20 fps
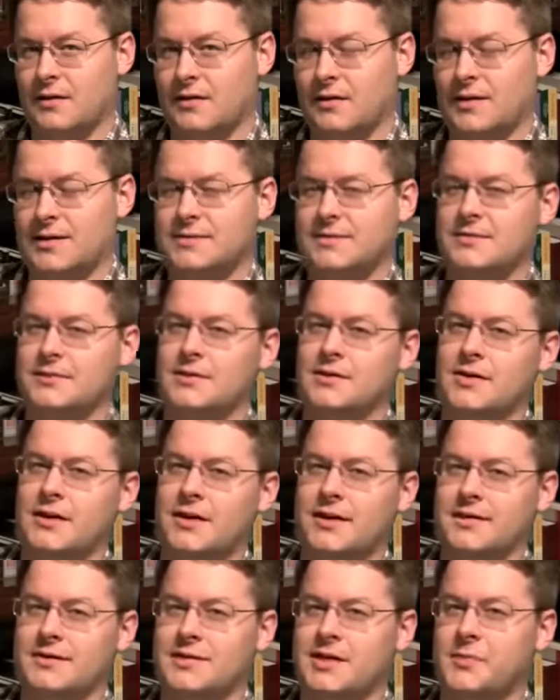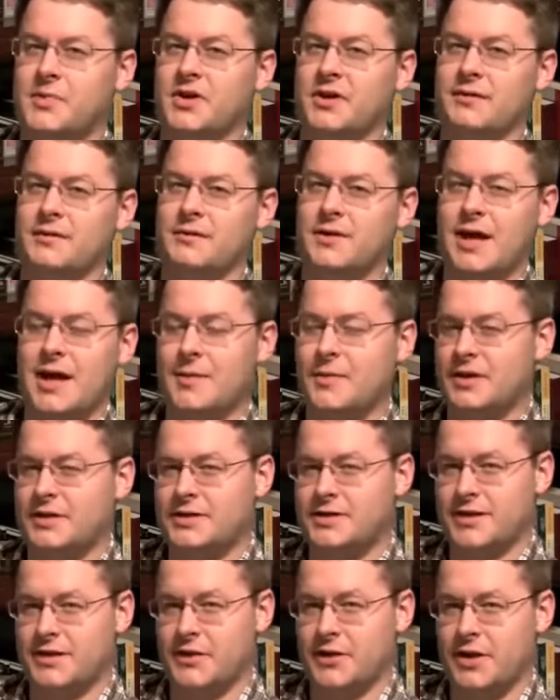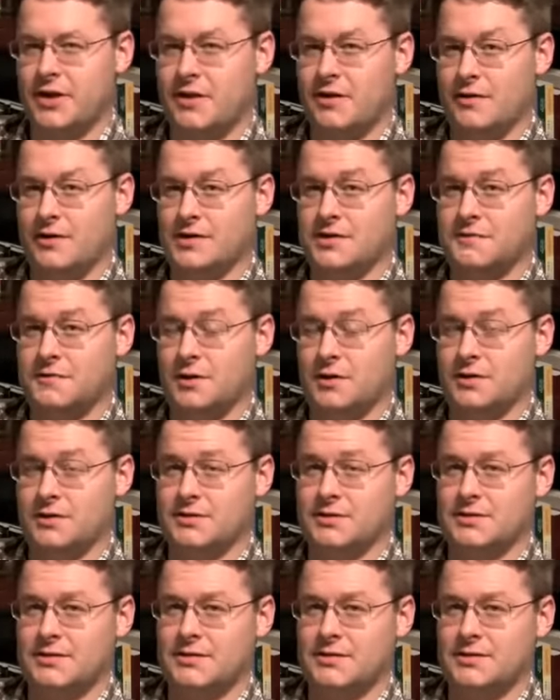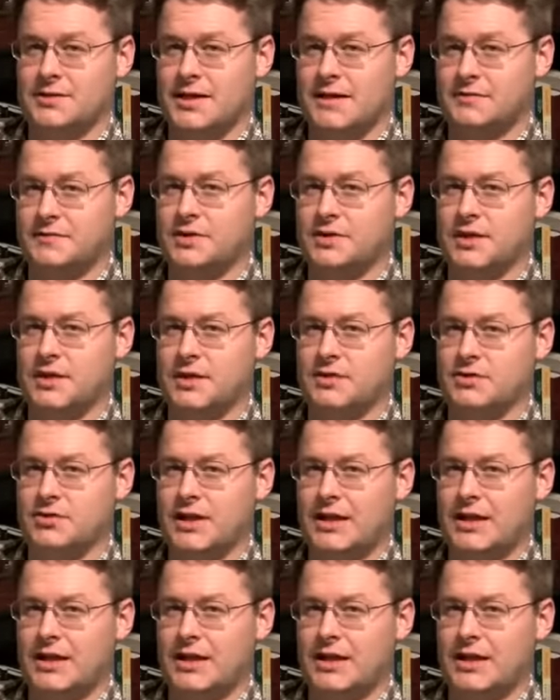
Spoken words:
Let's look at a typical commentary on this verse. Tafsir